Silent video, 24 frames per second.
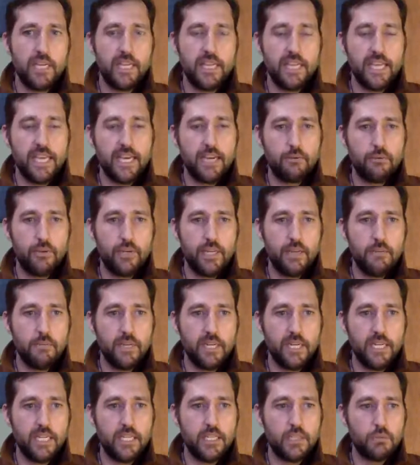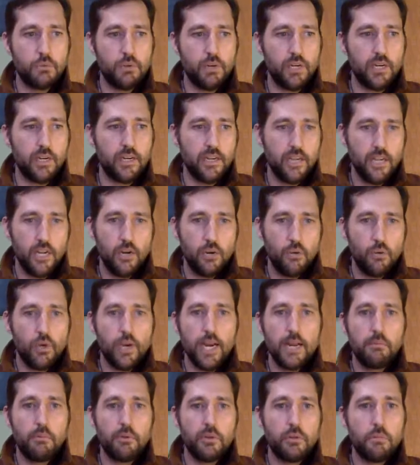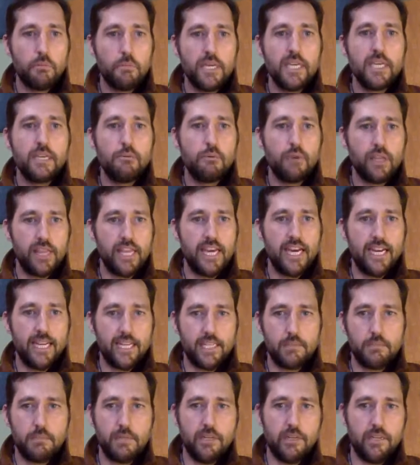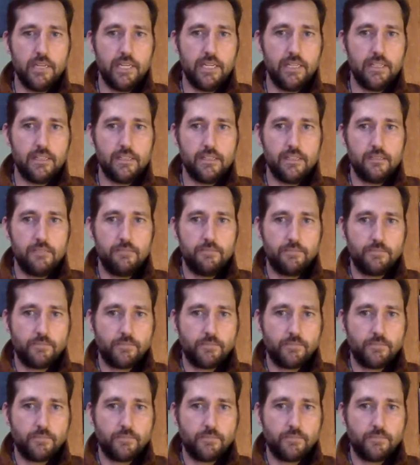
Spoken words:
And the equanimity is where we're able to be with that experience.